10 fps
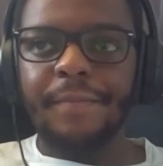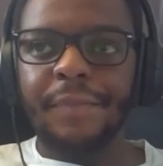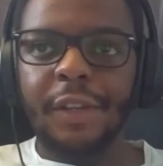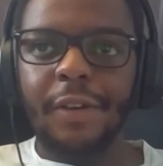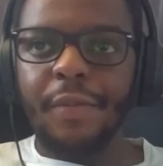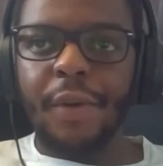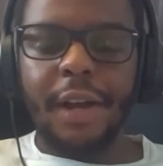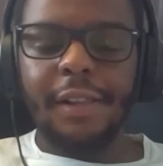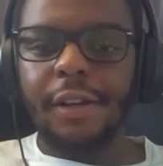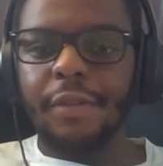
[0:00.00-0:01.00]
your
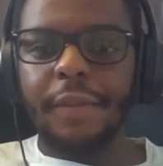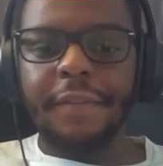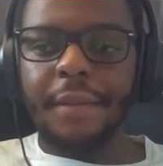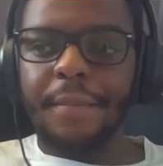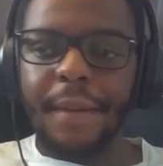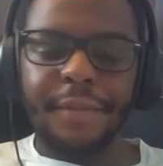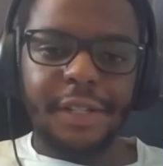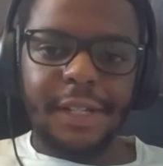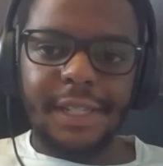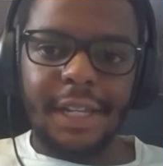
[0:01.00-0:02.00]
workload with other members of
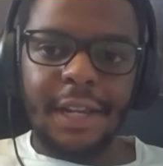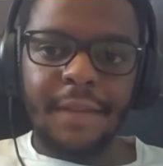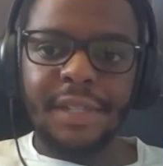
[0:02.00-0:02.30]
your team,